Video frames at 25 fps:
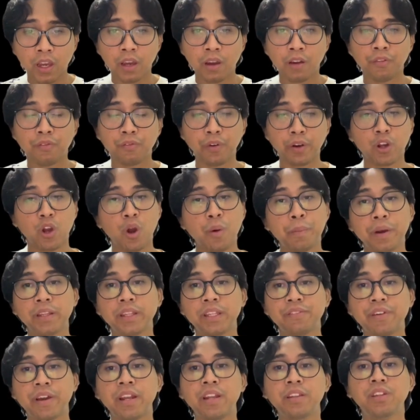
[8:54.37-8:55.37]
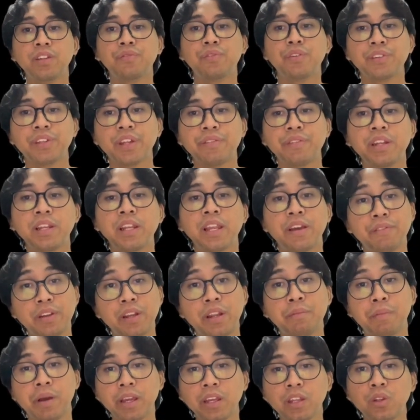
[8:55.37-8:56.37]
For the comparative analysis for
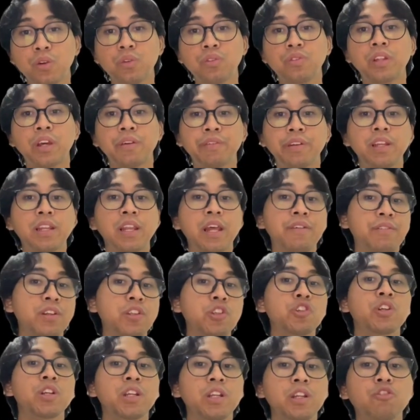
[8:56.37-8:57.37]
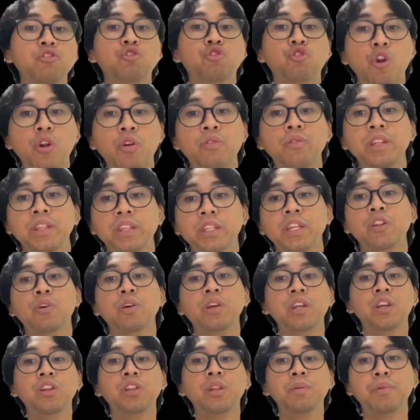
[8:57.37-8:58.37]
7-Eleven and MyNews, 7-Eleven generally strong return on
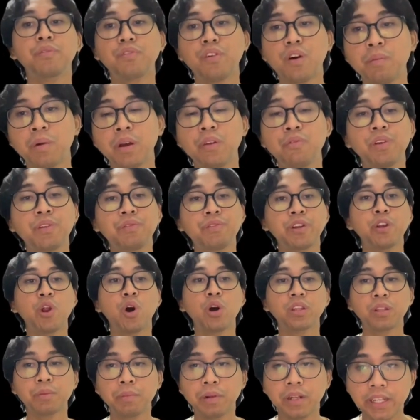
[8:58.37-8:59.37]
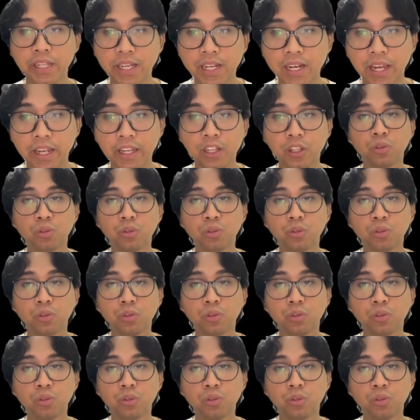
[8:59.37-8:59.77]
equity performance with a notable decline in